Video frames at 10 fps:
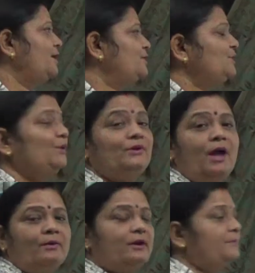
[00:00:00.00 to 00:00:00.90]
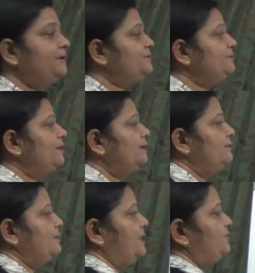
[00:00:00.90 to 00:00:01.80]
So now coming to
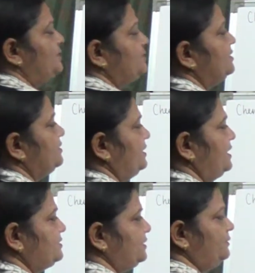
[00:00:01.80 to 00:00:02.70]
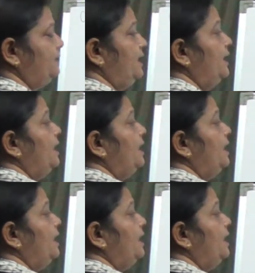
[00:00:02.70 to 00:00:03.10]
the nitration reaction, okay,